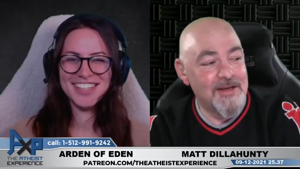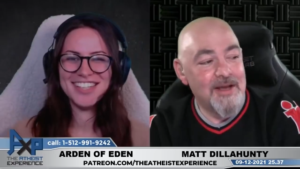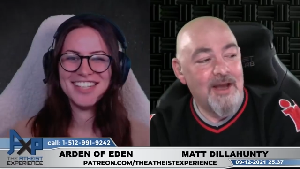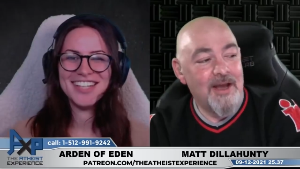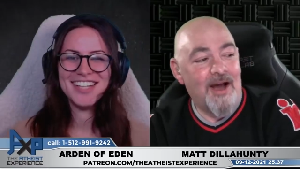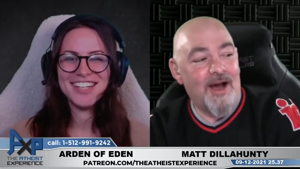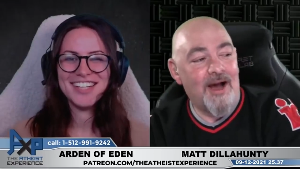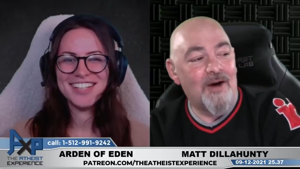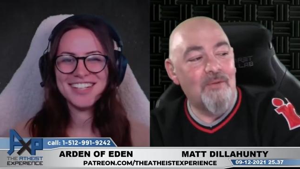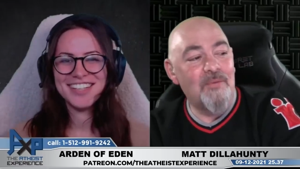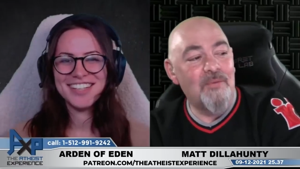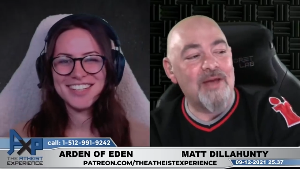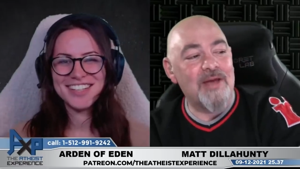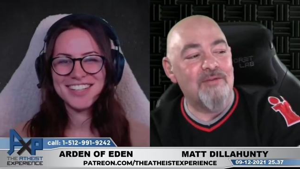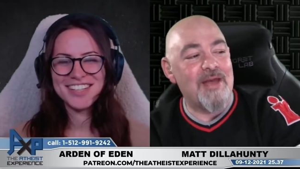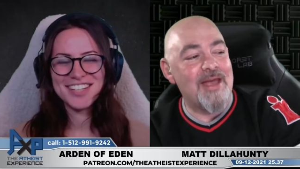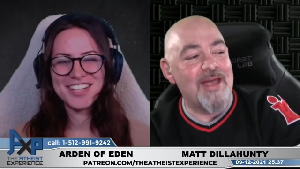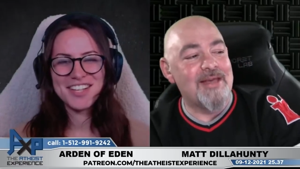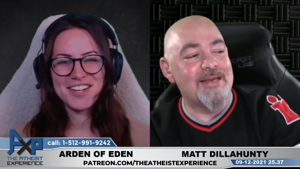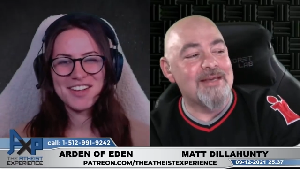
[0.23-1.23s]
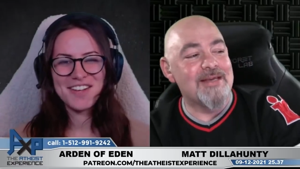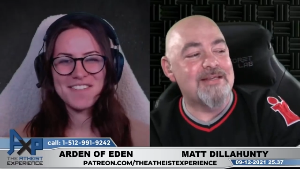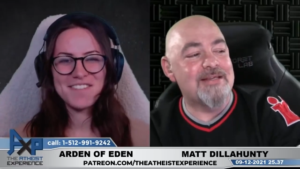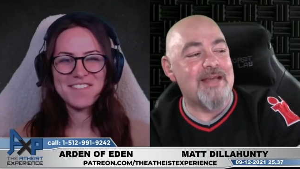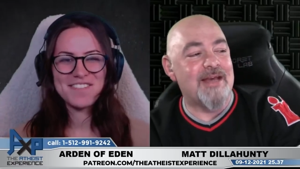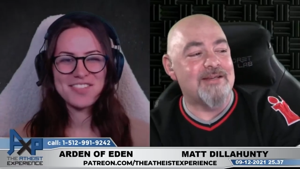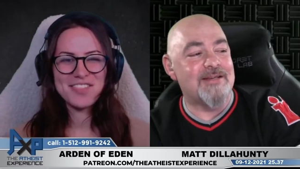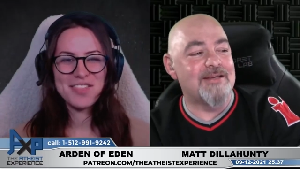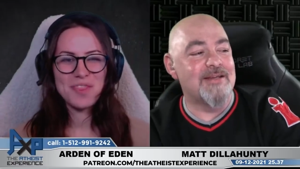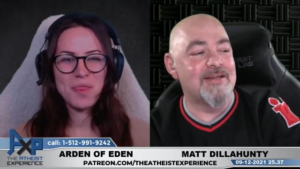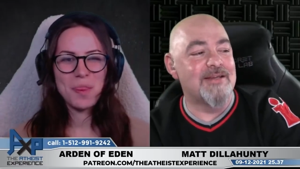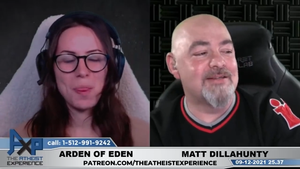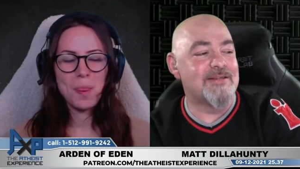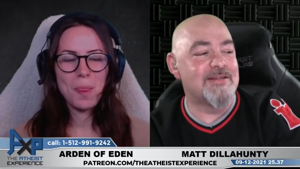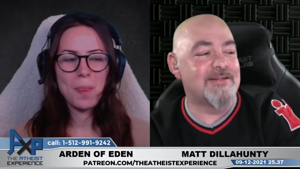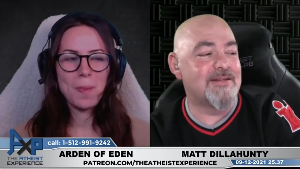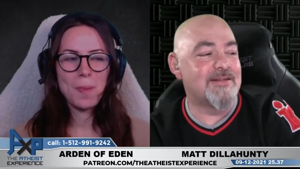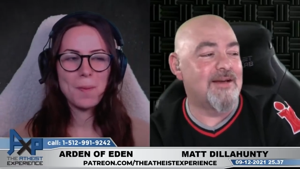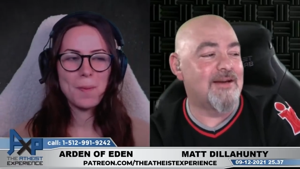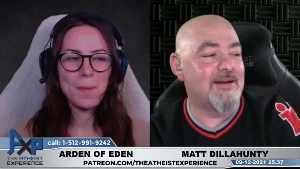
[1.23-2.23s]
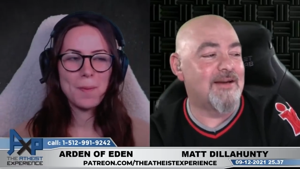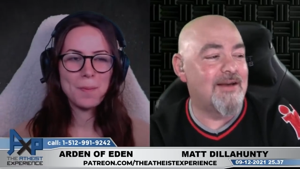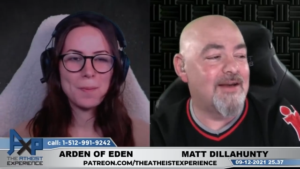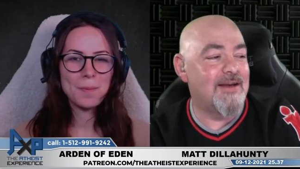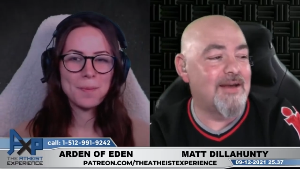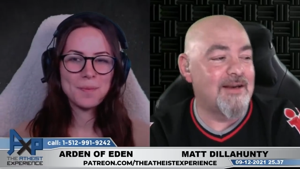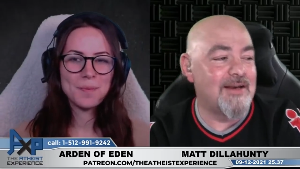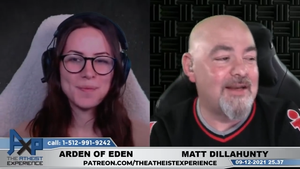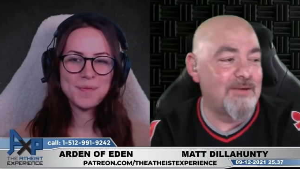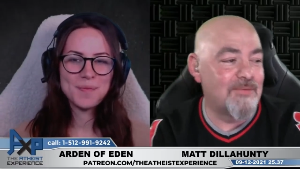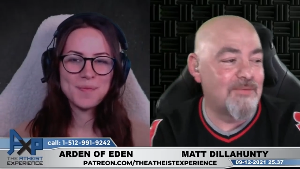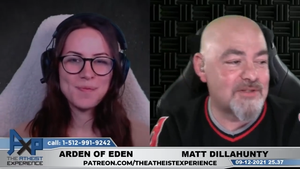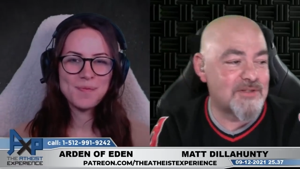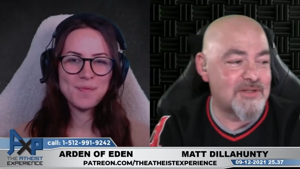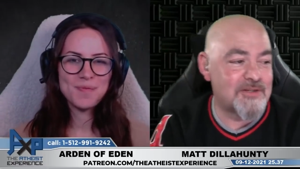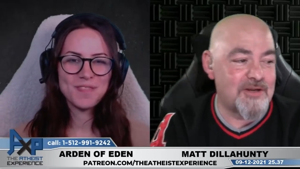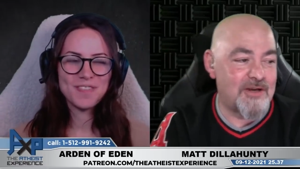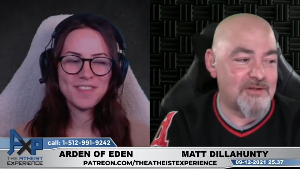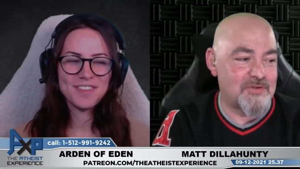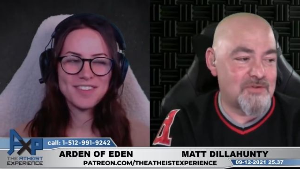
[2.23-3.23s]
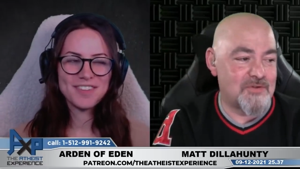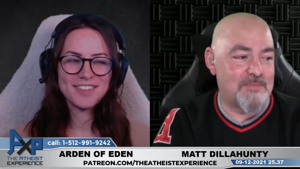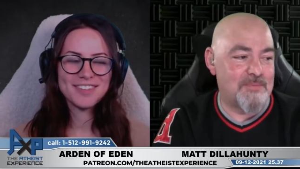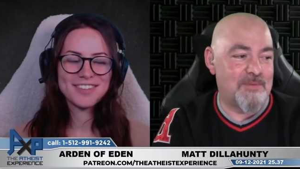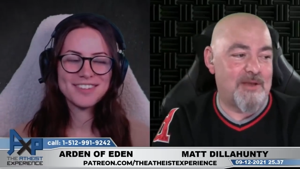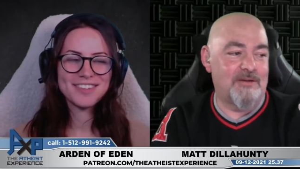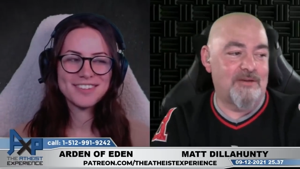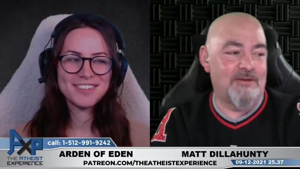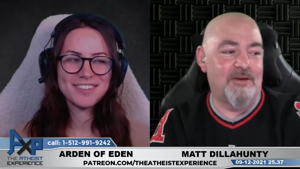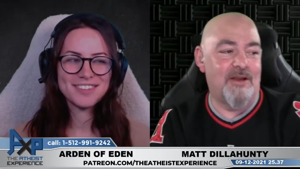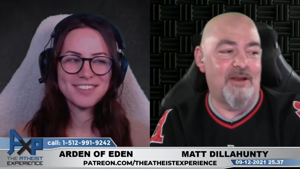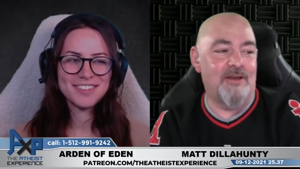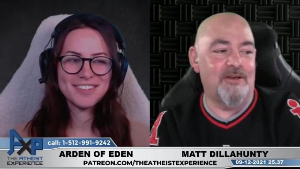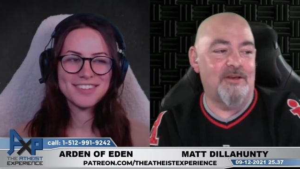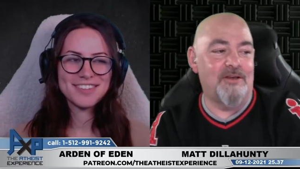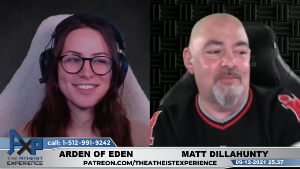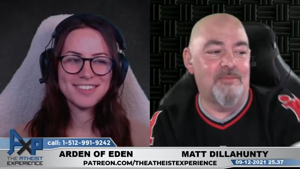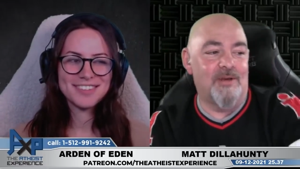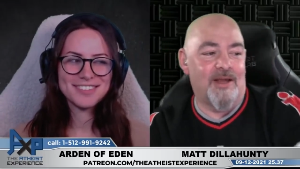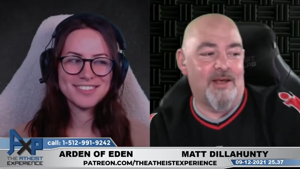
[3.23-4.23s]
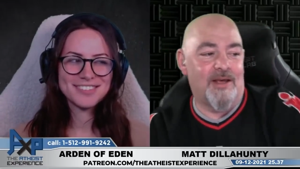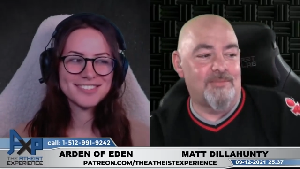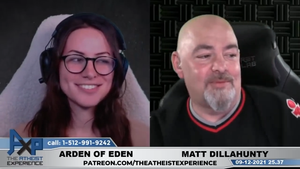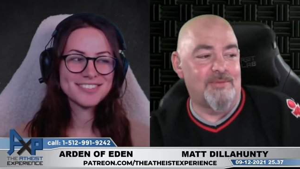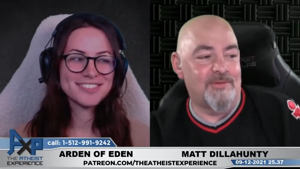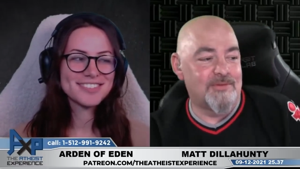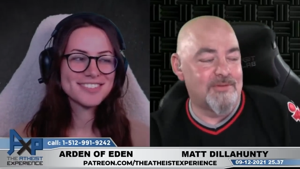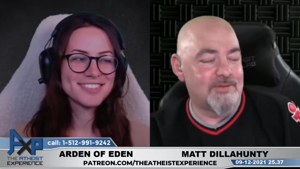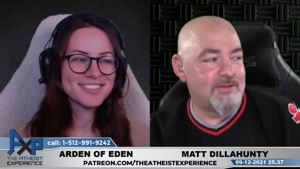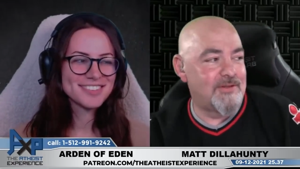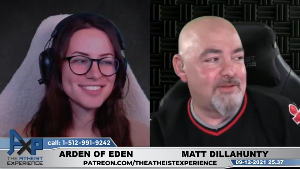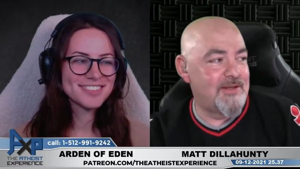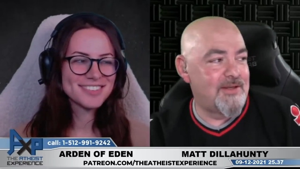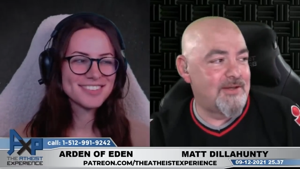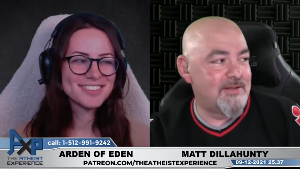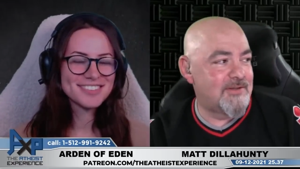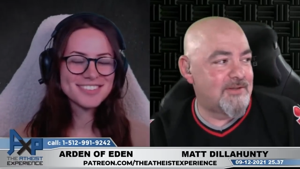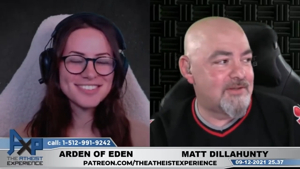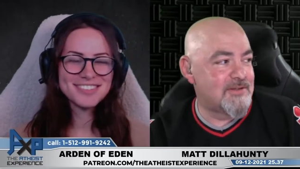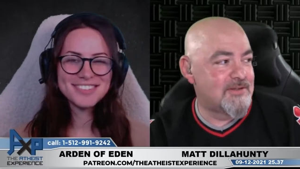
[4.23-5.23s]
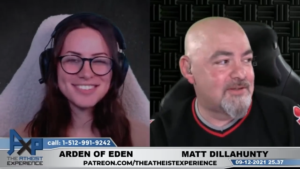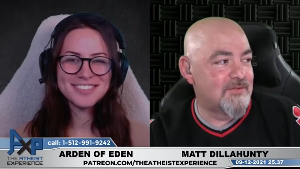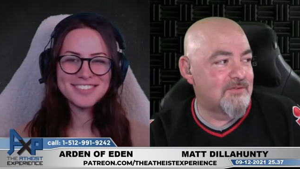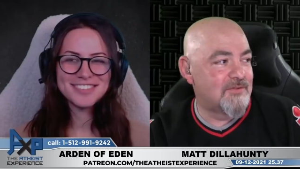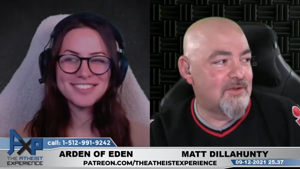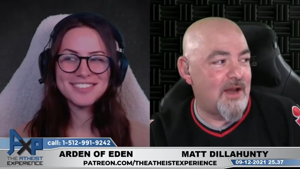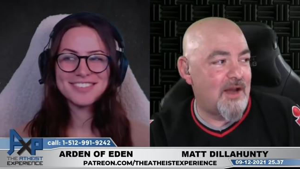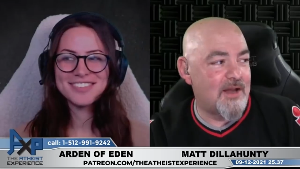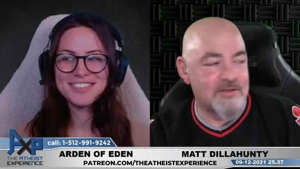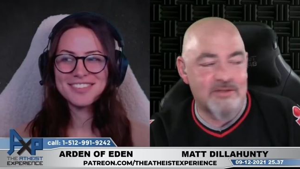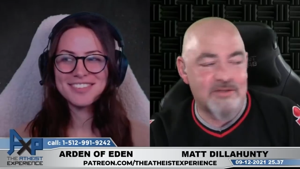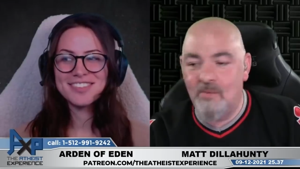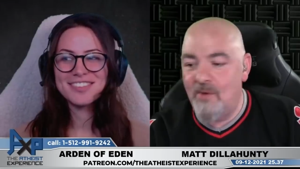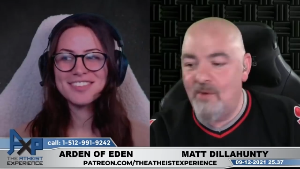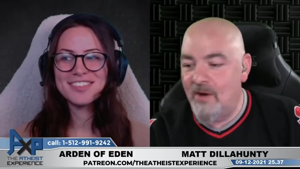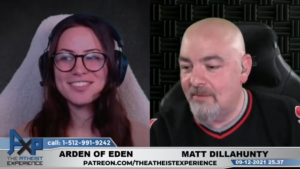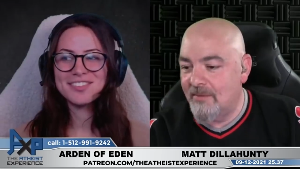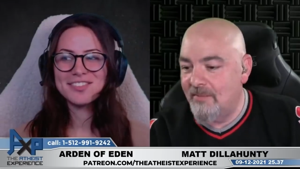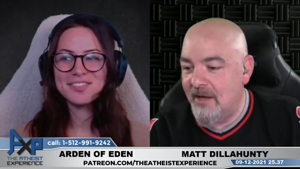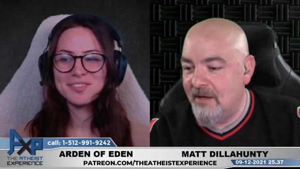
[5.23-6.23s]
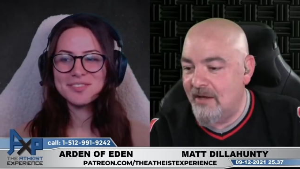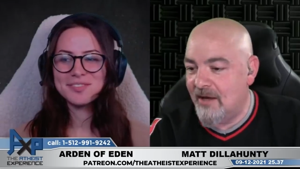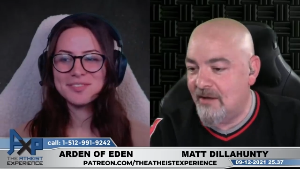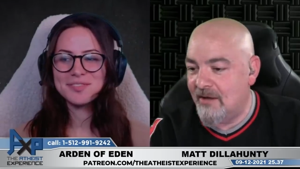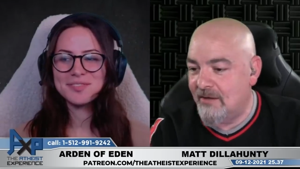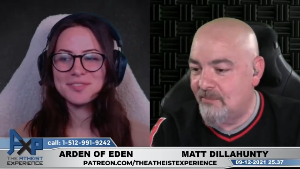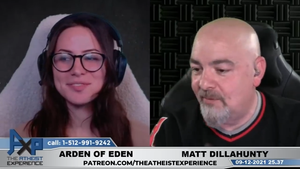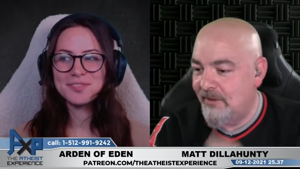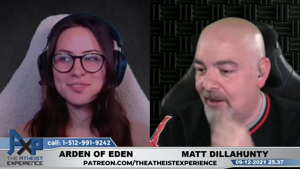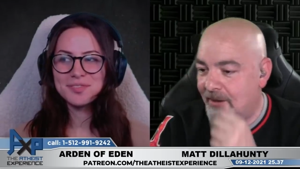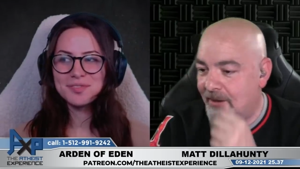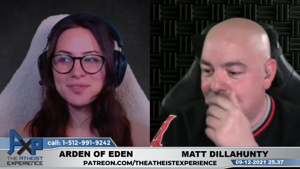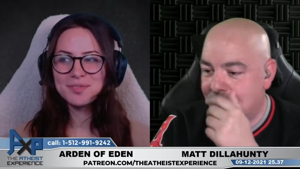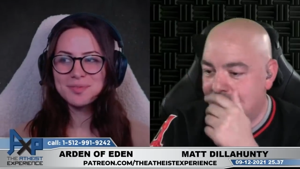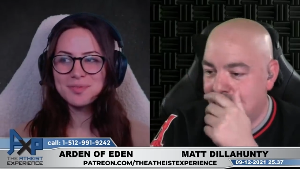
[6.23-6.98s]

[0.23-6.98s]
Speaker 1: Uh, we have Hank in Texas, uh, and he wants to talk to us about non human animals and the existence of God. So, welcome, Hank. How can we help?